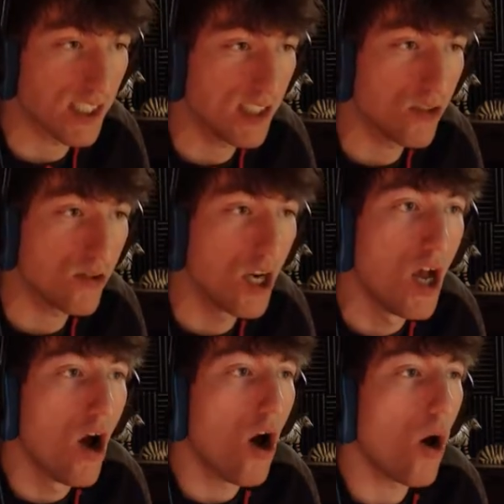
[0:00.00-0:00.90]
here.
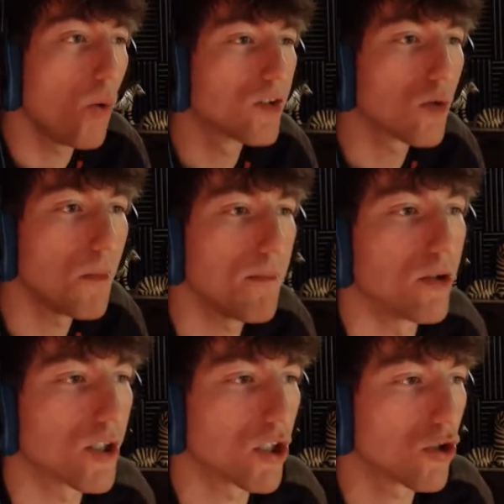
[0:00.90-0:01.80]
Always remember
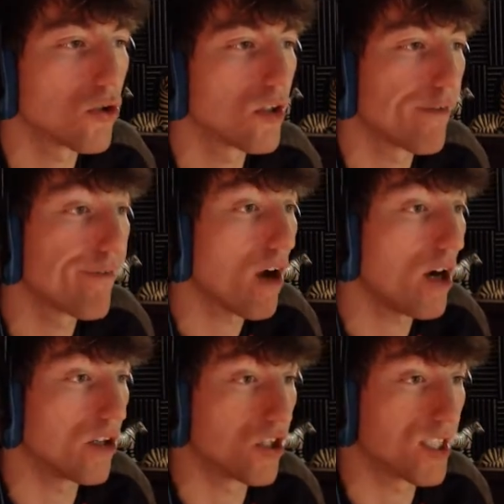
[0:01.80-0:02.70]
to turn the
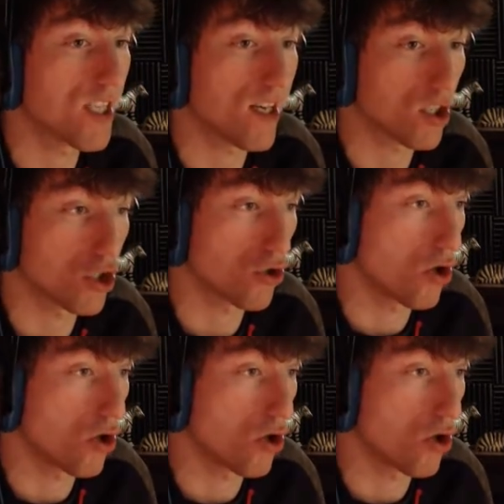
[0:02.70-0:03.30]
fire detector